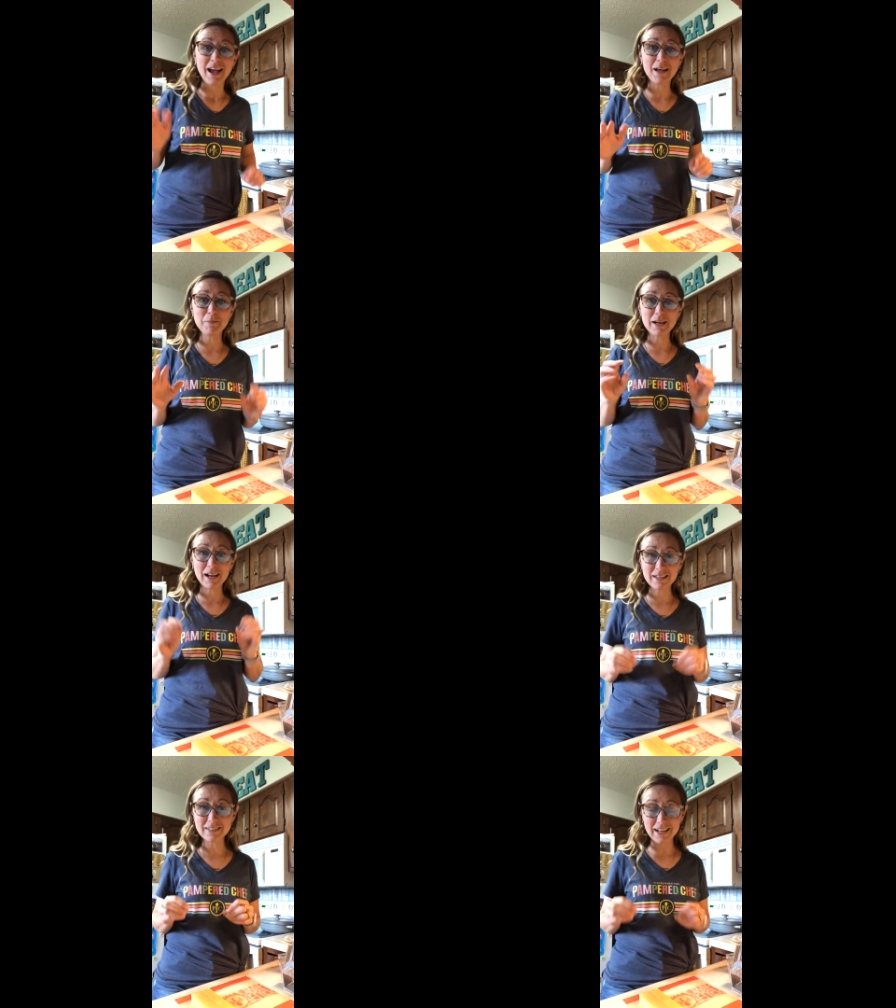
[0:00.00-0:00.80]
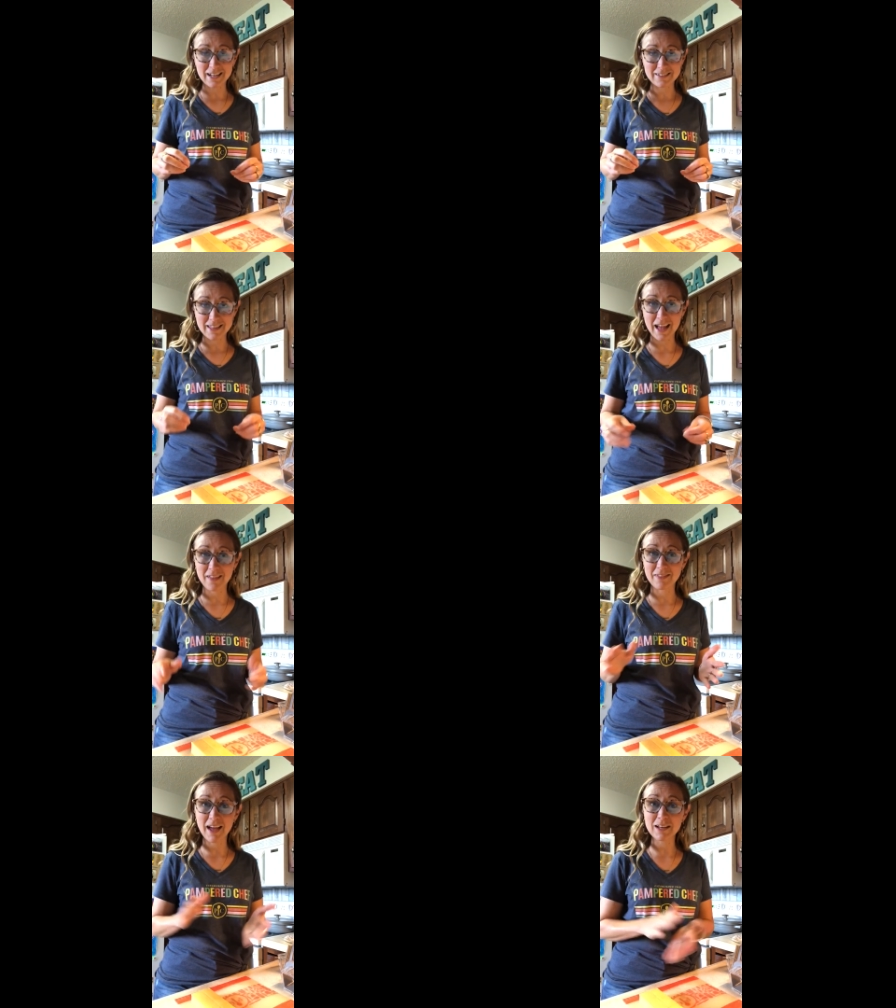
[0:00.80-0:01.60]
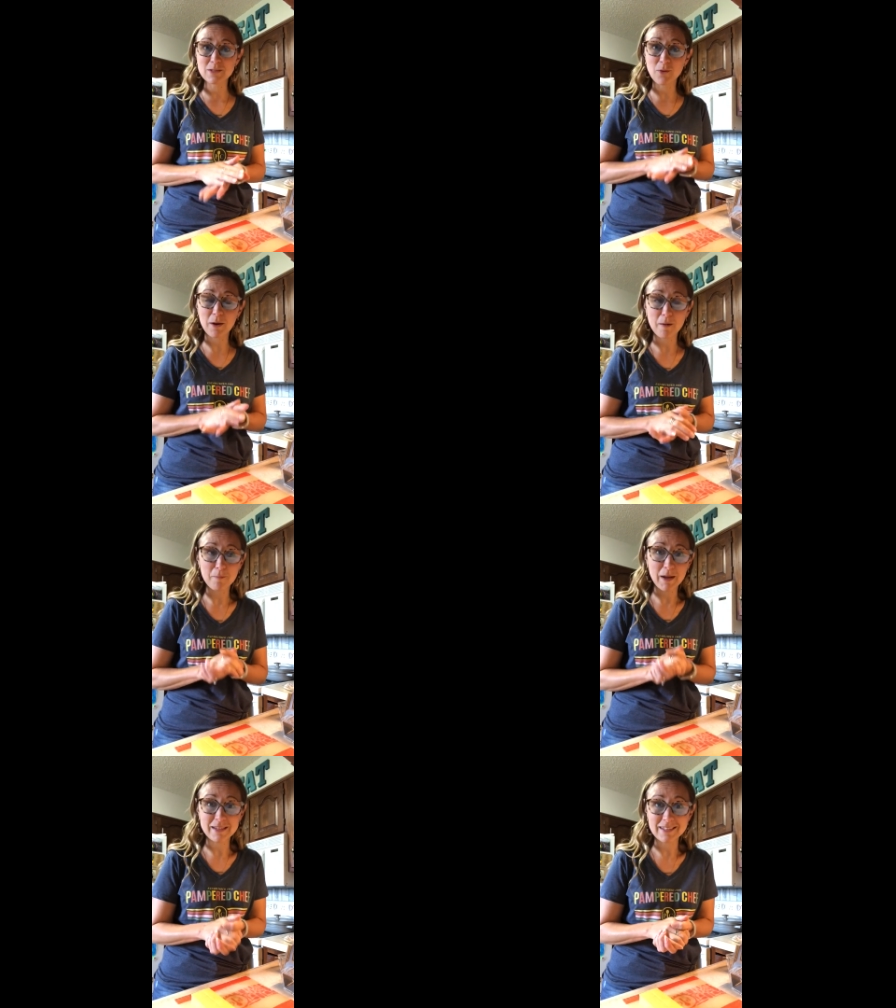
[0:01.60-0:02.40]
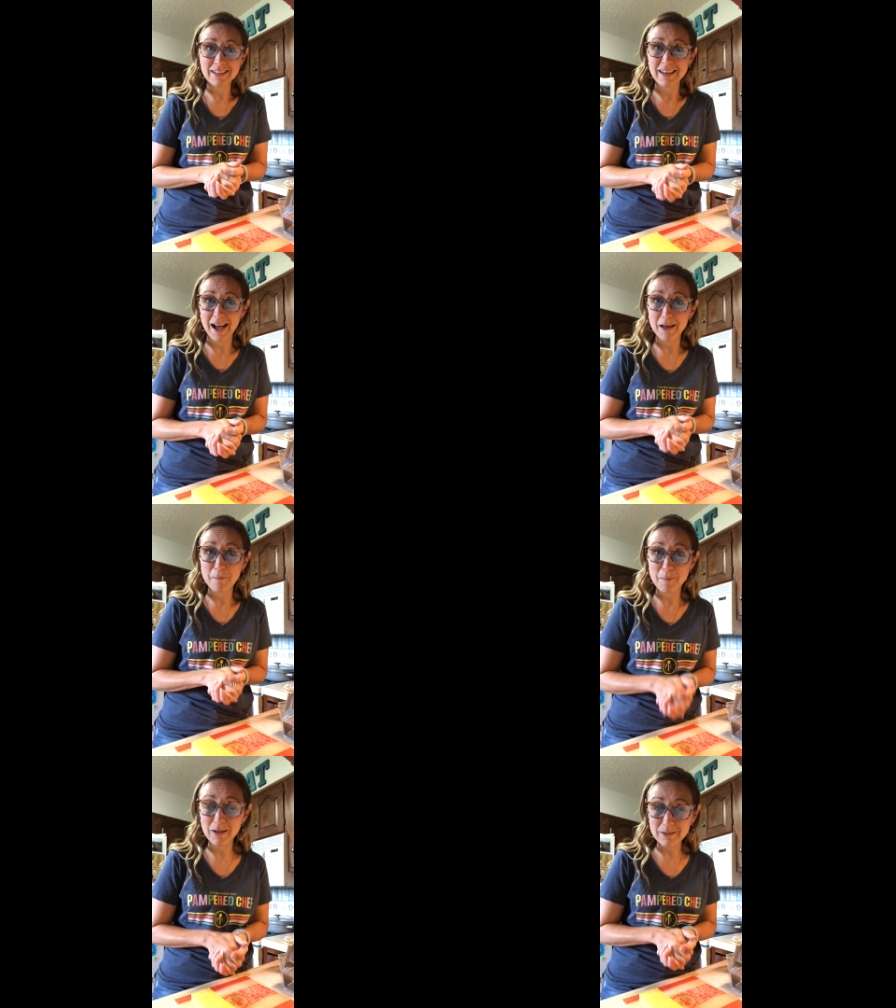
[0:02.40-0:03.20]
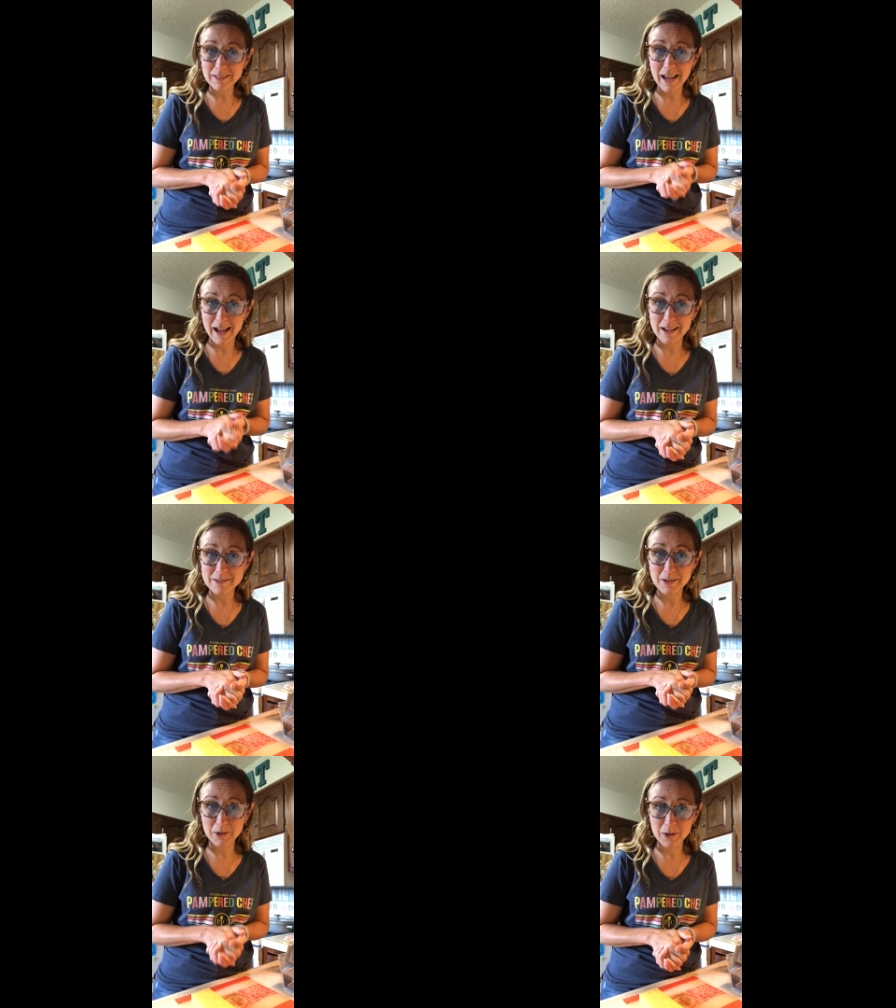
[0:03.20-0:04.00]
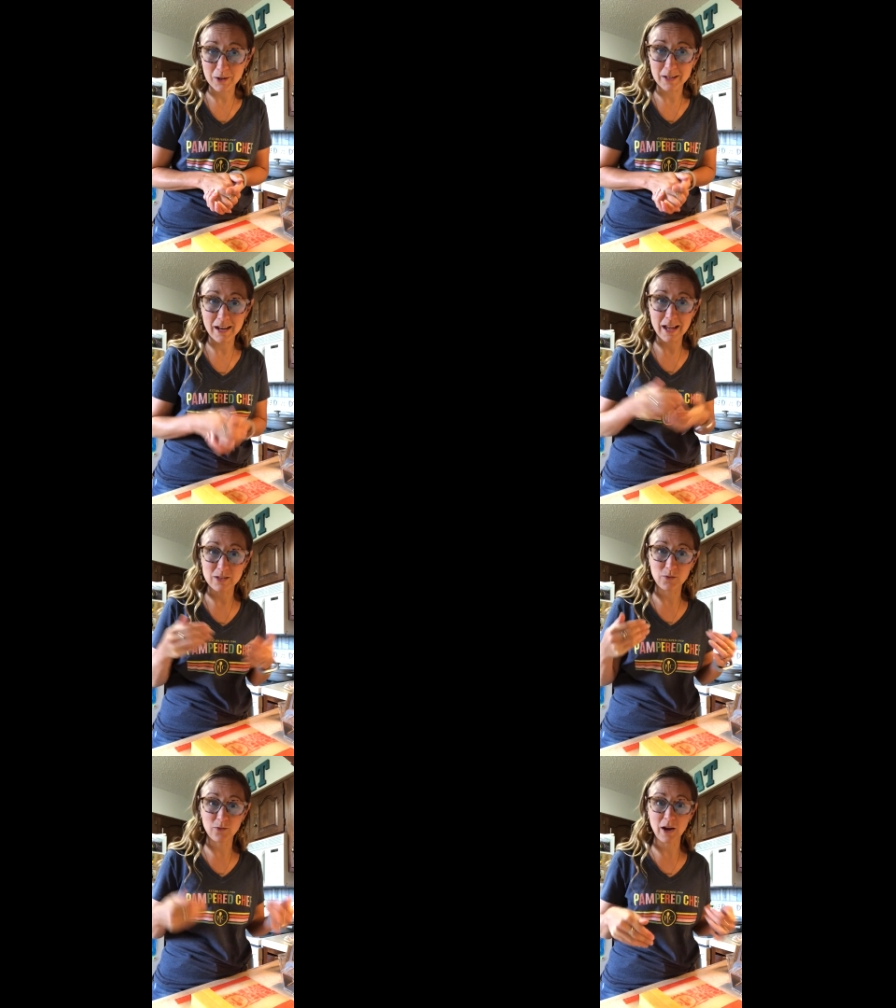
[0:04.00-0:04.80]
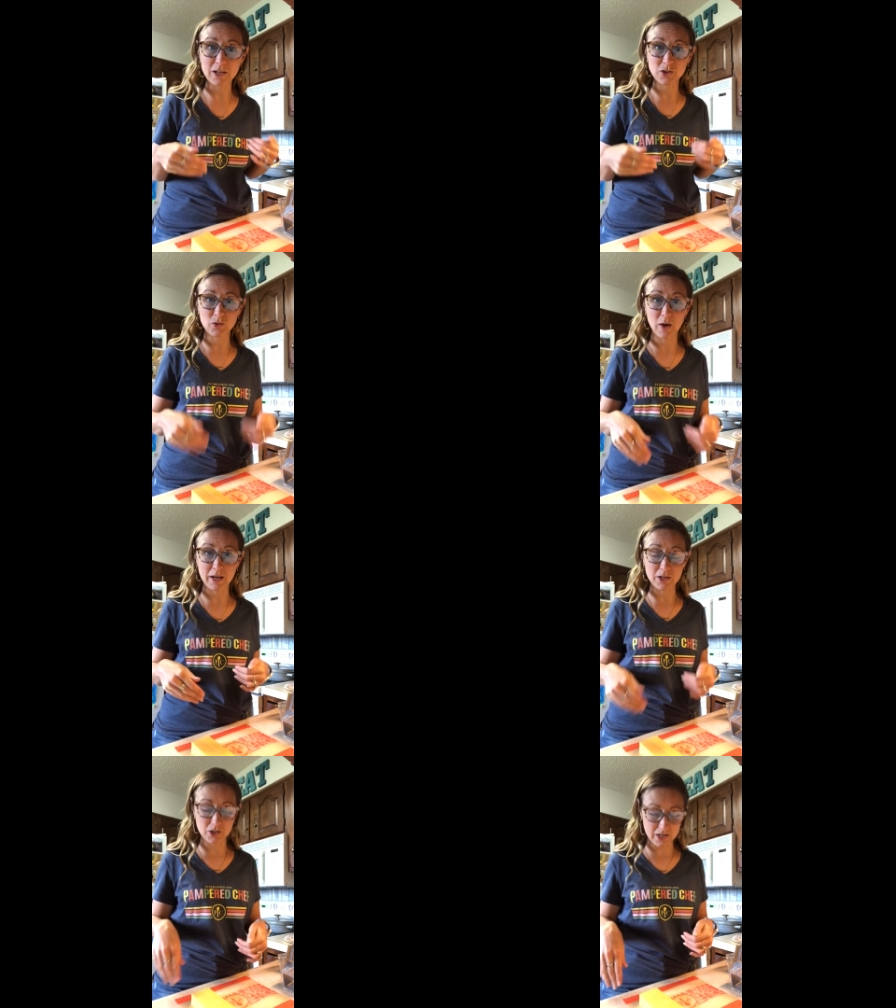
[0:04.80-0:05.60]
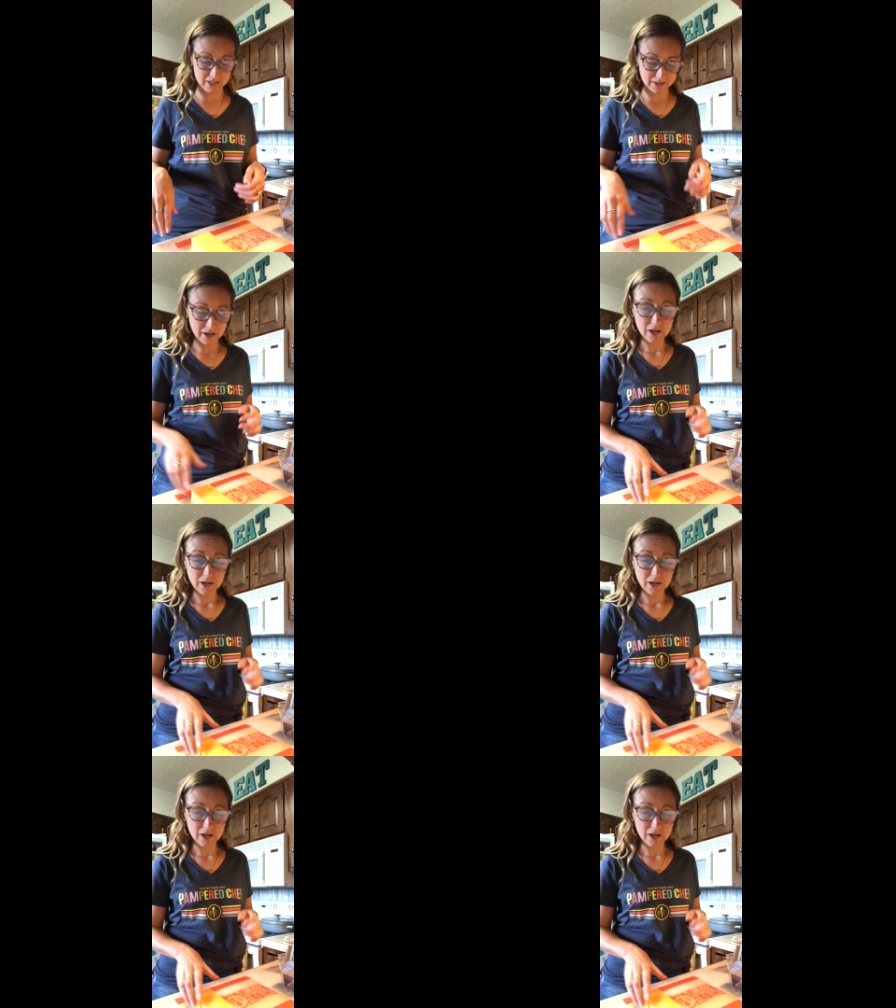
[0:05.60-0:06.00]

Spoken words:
And because it has that, that is what makes it not melt as good as fresh shredded cheese.